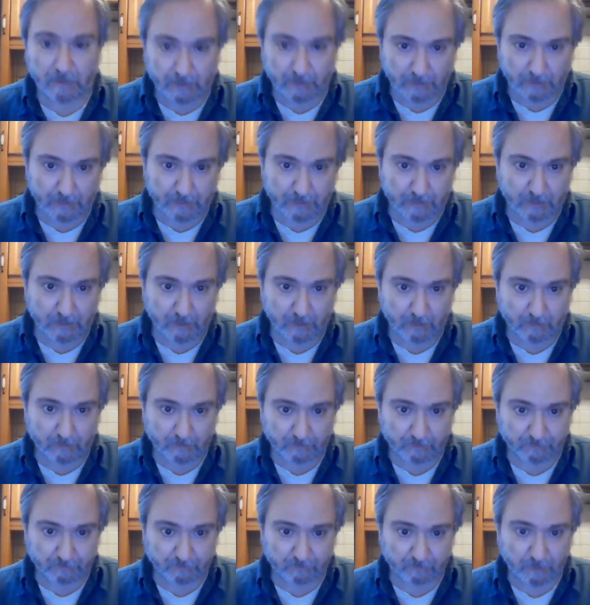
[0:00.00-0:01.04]
as the
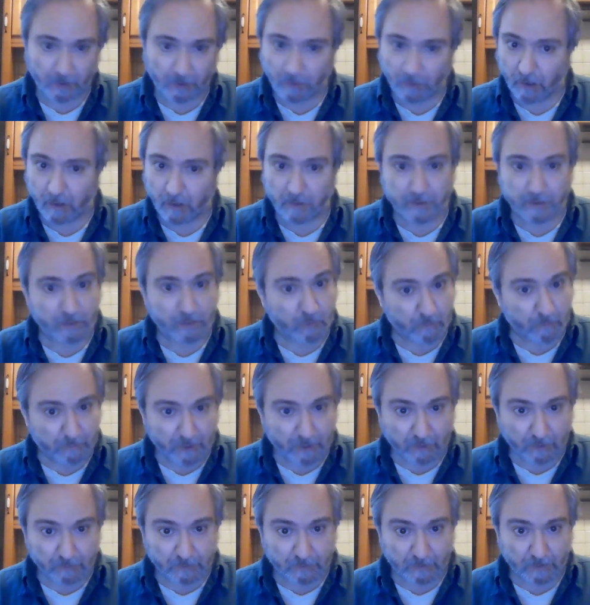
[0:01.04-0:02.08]
thawing or
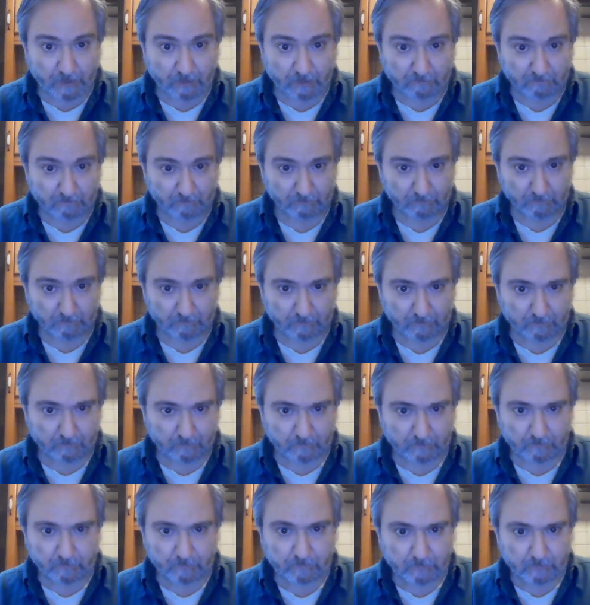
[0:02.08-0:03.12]
melting
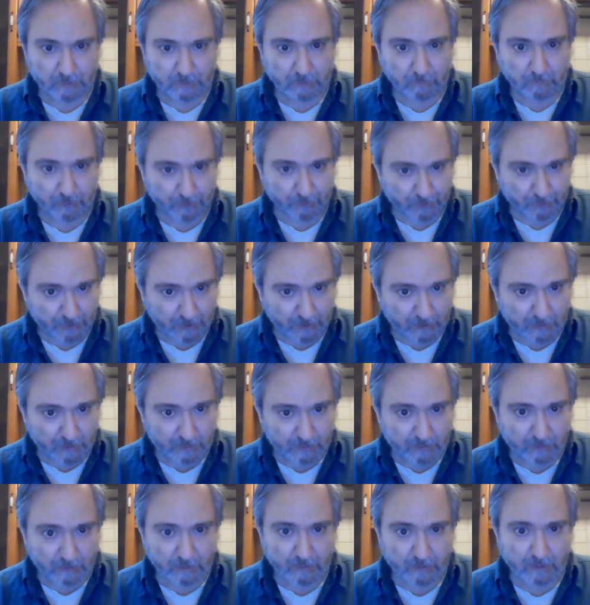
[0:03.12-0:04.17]

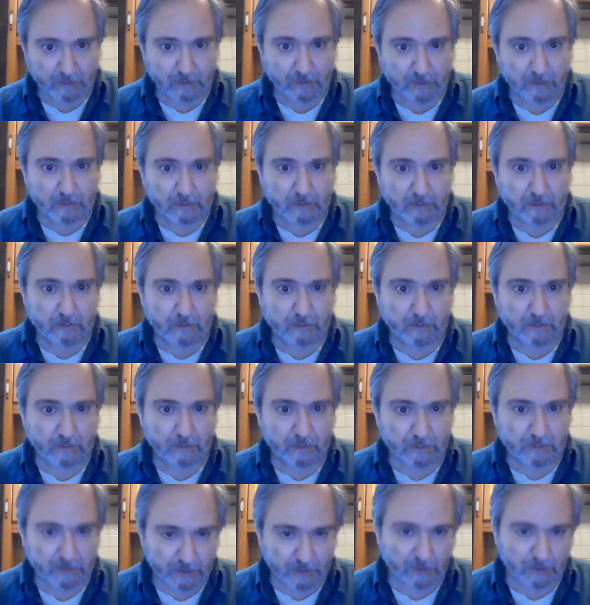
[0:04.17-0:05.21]
proceeds,
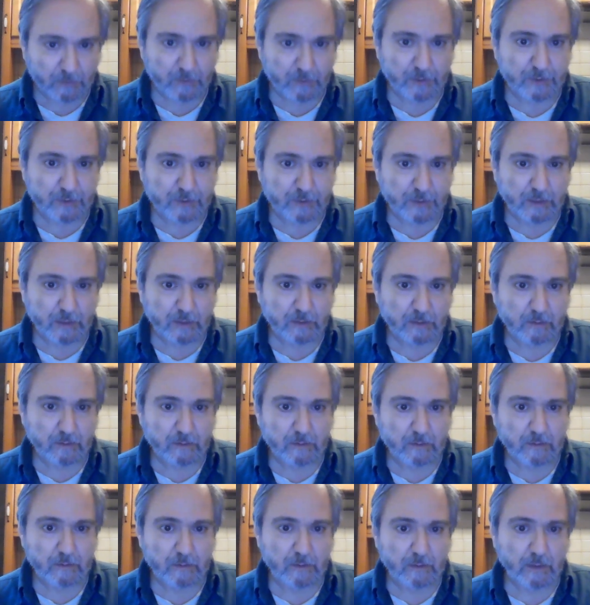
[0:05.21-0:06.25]
it's increasing
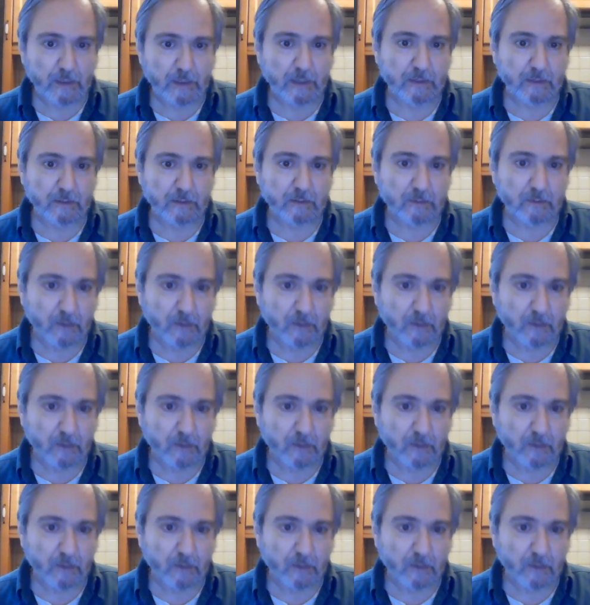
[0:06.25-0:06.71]
in a